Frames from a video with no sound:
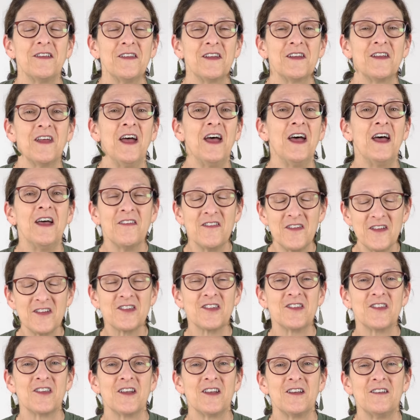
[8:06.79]
I think this
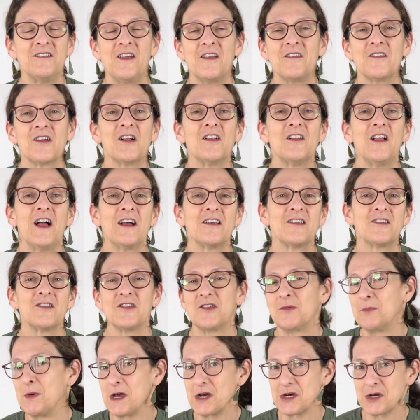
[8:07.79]
is in another class
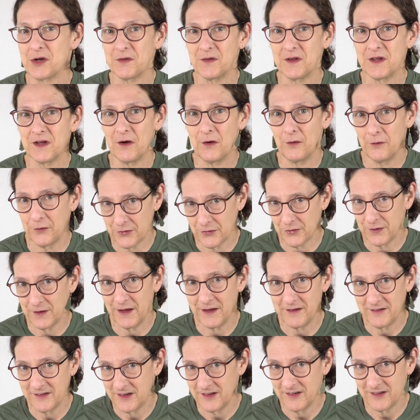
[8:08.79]
of specialty
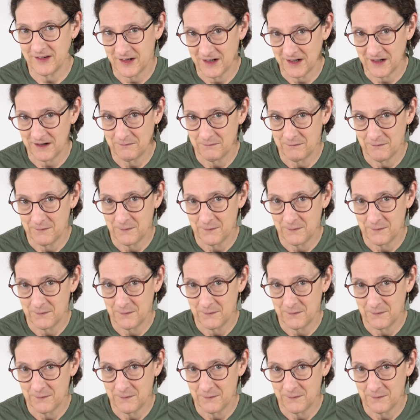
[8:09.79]
ultralights, isn't it?